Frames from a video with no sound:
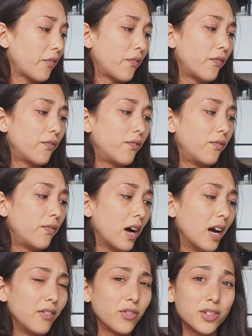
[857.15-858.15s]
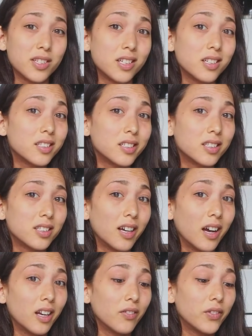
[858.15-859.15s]
5 or
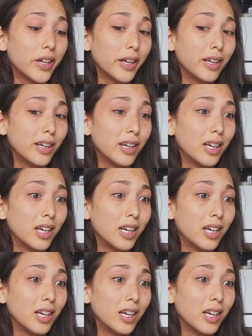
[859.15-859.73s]
6 out of 10.